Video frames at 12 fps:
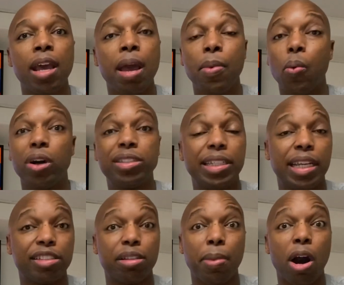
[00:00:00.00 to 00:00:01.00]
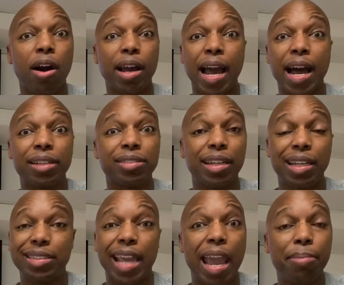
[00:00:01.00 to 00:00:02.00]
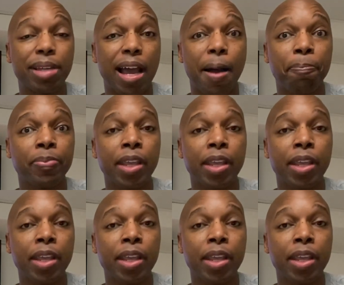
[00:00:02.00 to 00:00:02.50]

But once he gets the ball, guys, it's game time.